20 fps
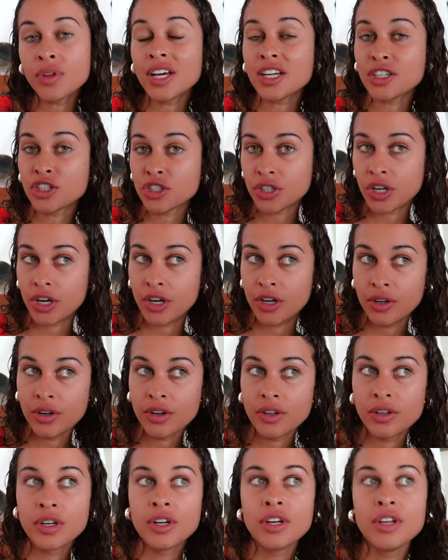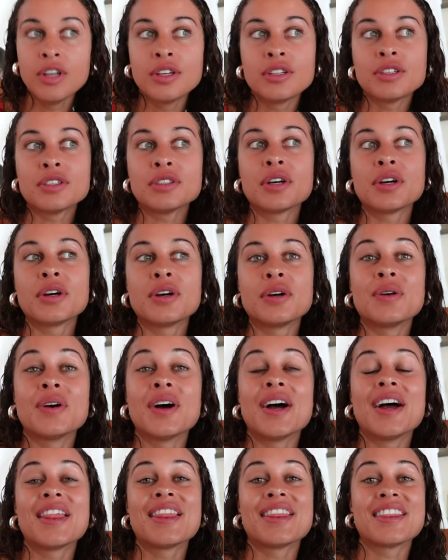their show. So
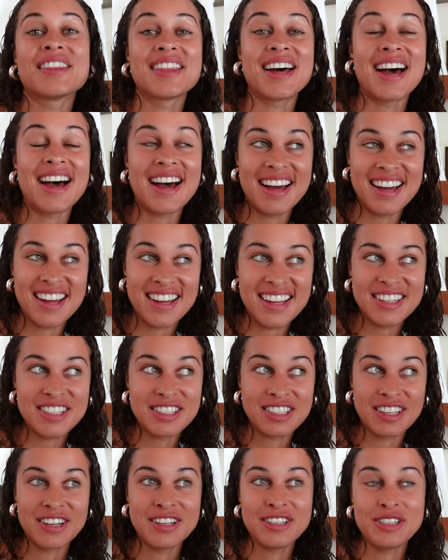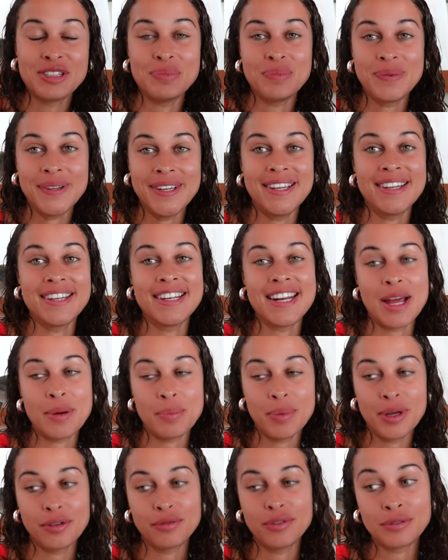that is going to be an
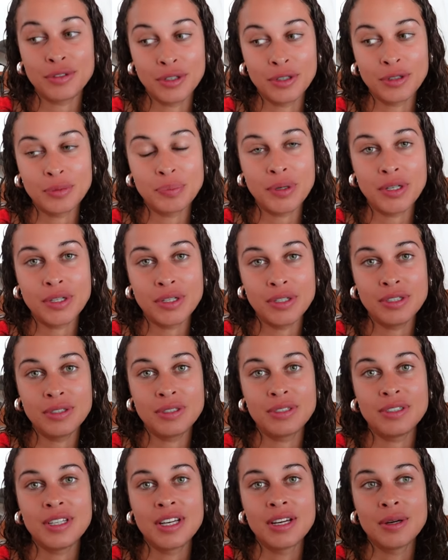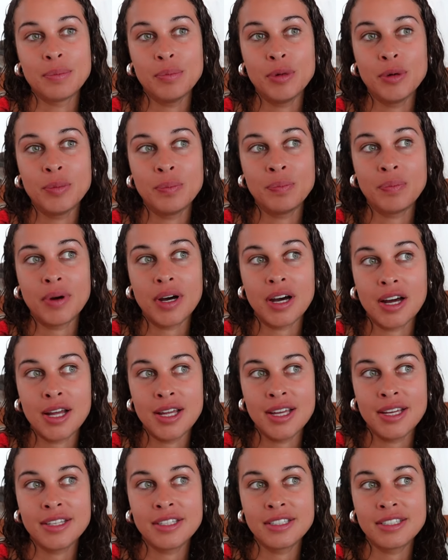epic vlog because
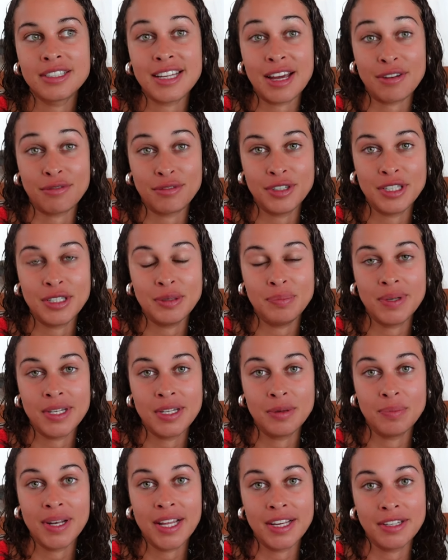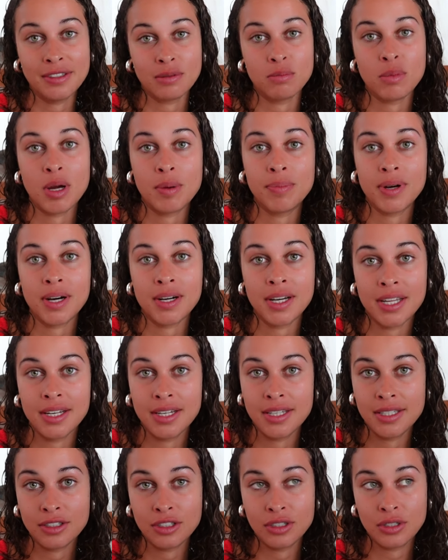Mumbai has definitely been a place on my bucket
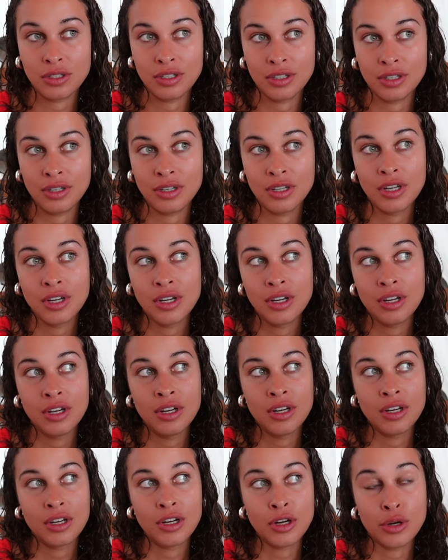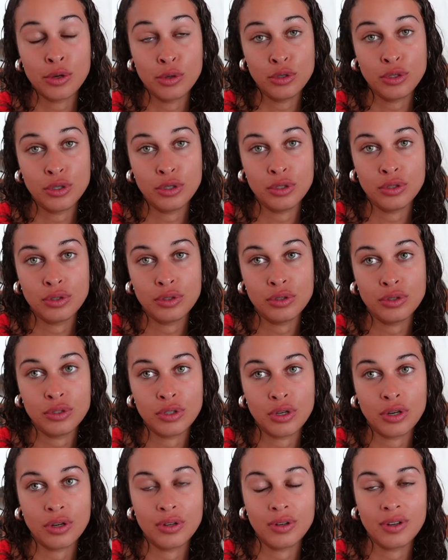list to go to
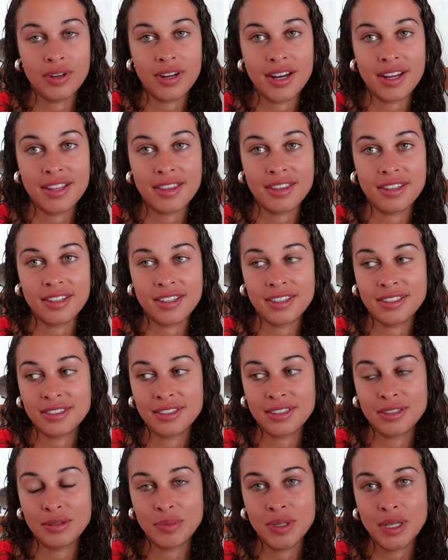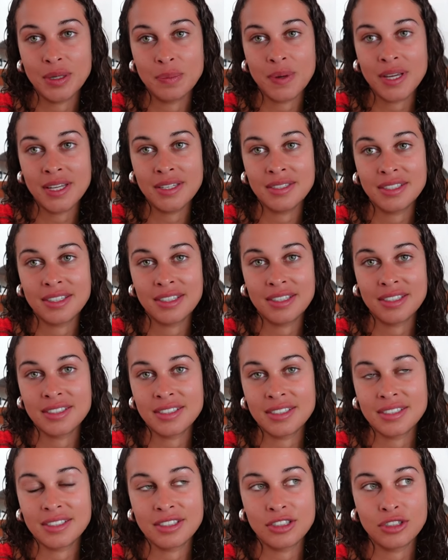so I think it's going to be amazing as
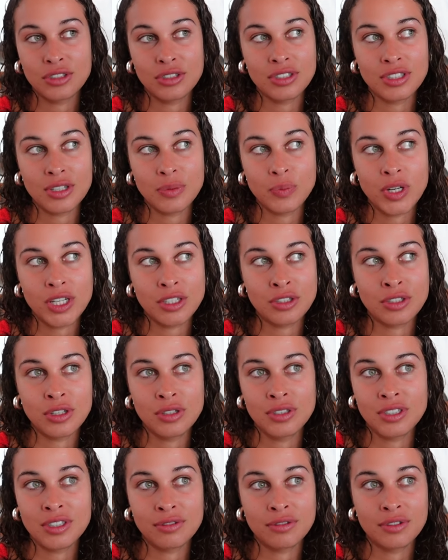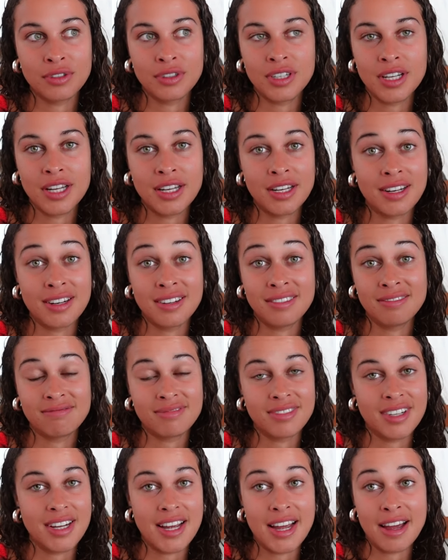it's just somewhere so different and
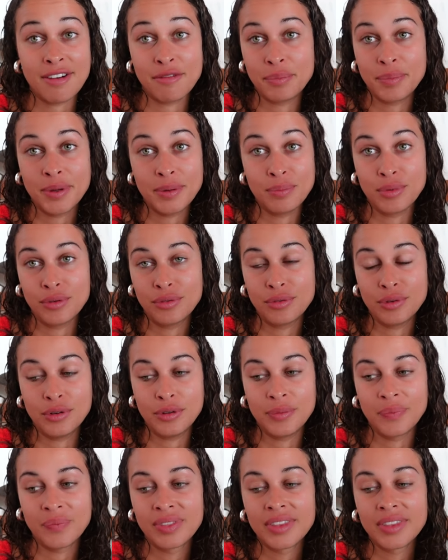I haven't been before.